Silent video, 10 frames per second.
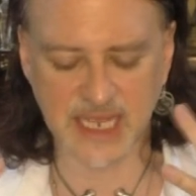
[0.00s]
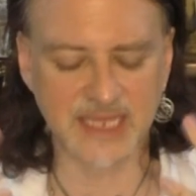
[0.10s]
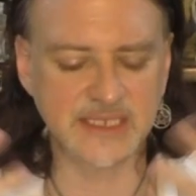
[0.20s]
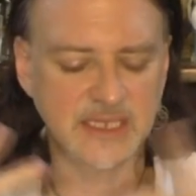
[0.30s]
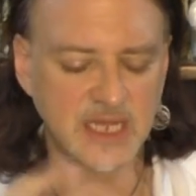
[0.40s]

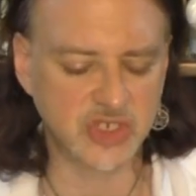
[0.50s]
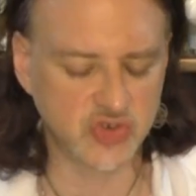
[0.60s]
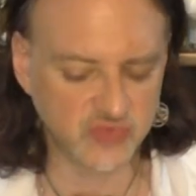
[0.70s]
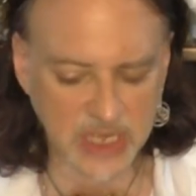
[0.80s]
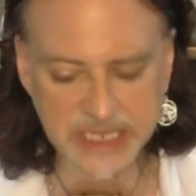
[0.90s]
tends not
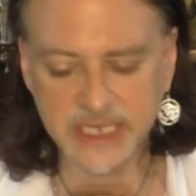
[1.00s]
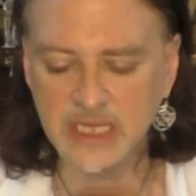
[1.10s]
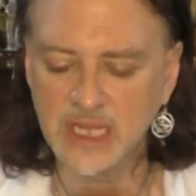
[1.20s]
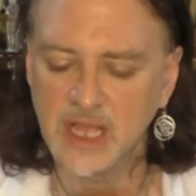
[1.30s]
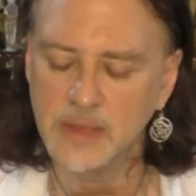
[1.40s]
to
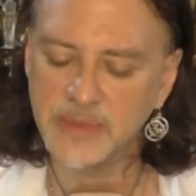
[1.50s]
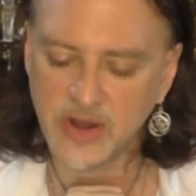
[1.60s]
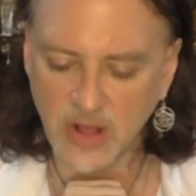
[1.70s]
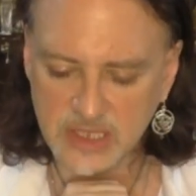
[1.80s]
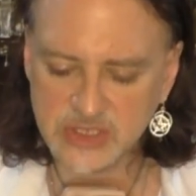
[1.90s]
run.
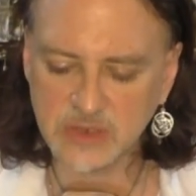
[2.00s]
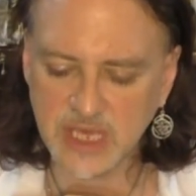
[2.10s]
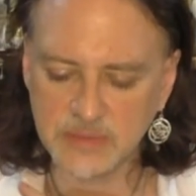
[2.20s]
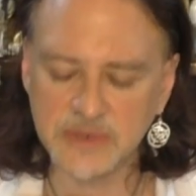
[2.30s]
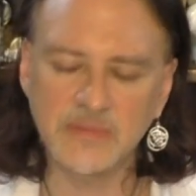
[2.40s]
But also
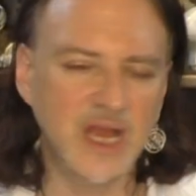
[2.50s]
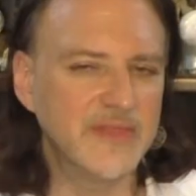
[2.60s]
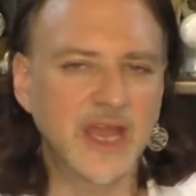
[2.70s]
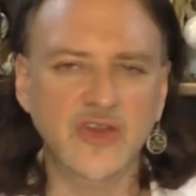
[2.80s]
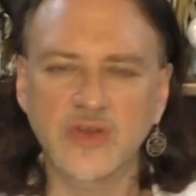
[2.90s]
keep in
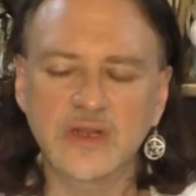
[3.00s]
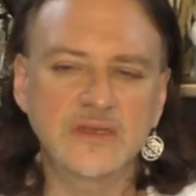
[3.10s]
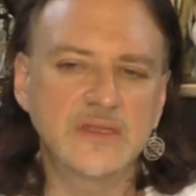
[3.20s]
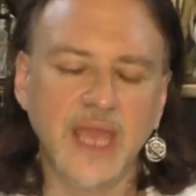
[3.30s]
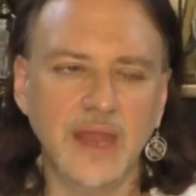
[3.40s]
mind that
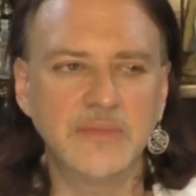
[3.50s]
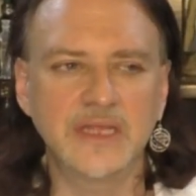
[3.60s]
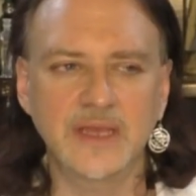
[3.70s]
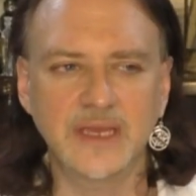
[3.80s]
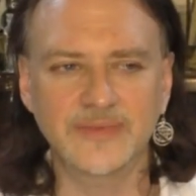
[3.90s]
critical can
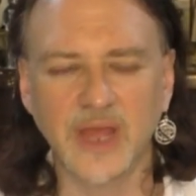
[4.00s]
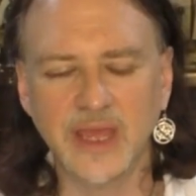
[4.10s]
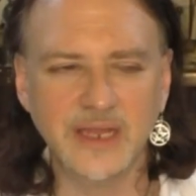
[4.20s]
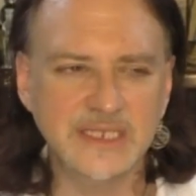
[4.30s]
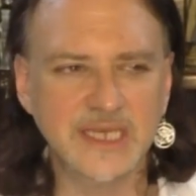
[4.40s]
mean, like, I
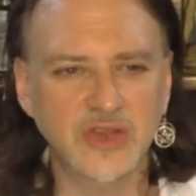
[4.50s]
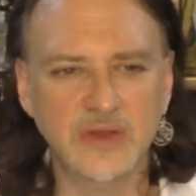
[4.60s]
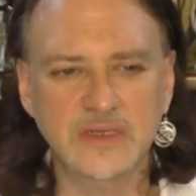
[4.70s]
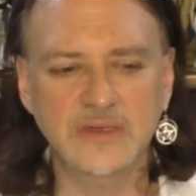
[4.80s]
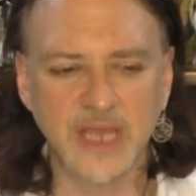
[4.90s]
hate to say
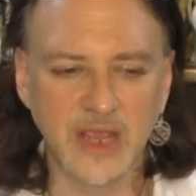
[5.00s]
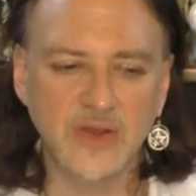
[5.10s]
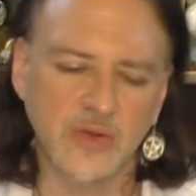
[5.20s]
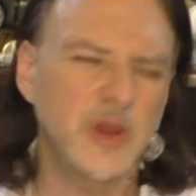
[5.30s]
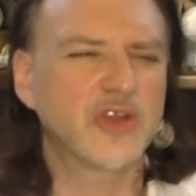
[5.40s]
critical
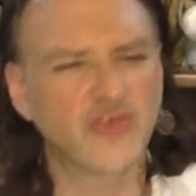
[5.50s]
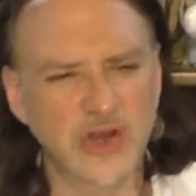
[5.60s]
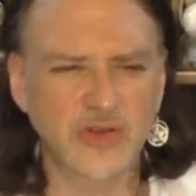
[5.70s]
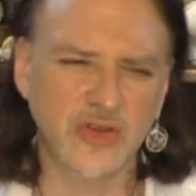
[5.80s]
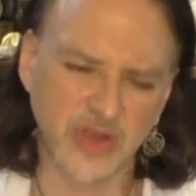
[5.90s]
care, or
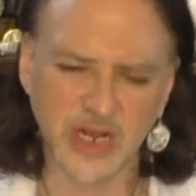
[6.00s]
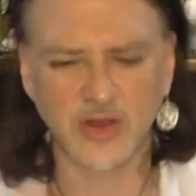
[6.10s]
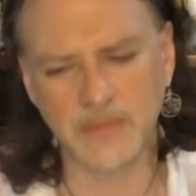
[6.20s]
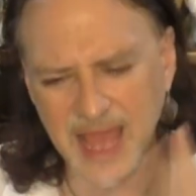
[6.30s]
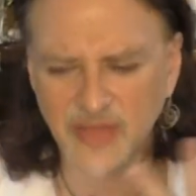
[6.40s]

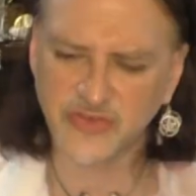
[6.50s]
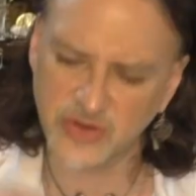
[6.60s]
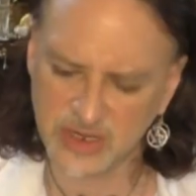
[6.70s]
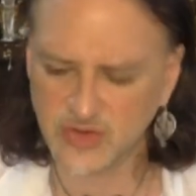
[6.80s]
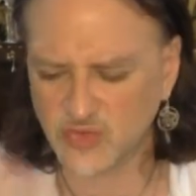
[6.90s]
critical math,
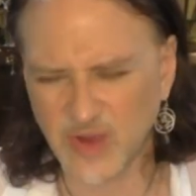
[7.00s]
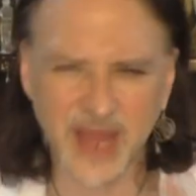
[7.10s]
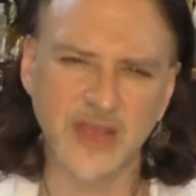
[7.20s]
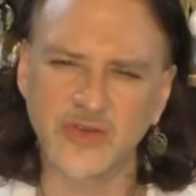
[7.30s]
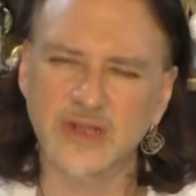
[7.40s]
critical
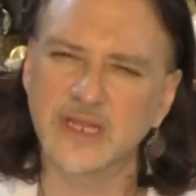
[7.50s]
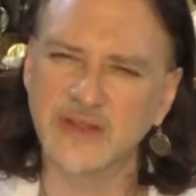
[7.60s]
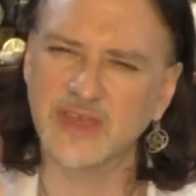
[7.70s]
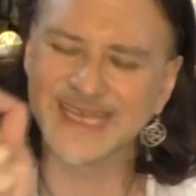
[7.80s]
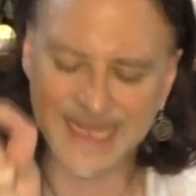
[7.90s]
writing, critical
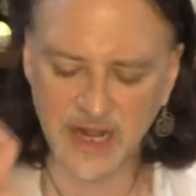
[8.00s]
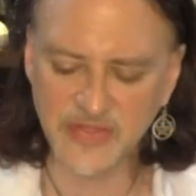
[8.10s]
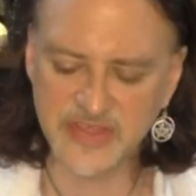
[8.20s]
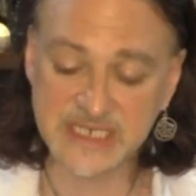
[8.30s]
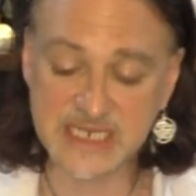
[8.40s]
anything,
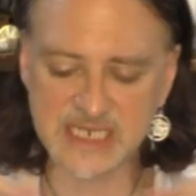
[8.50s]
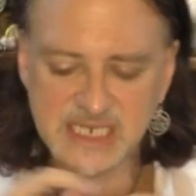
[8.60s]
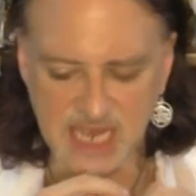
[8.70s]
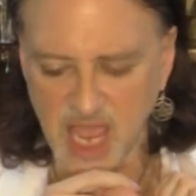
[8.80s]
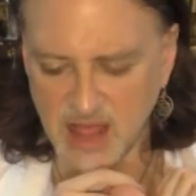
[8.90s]
the
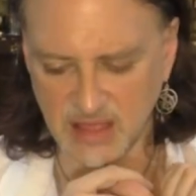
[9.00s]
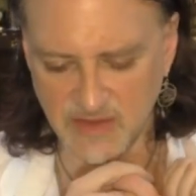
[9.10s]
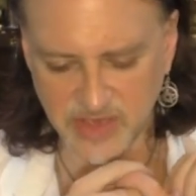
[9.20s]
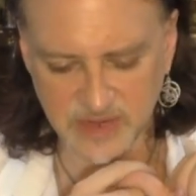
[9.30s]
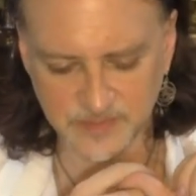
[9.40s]
detail
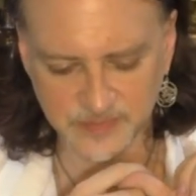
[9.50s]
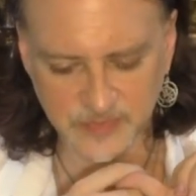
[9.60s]
of it.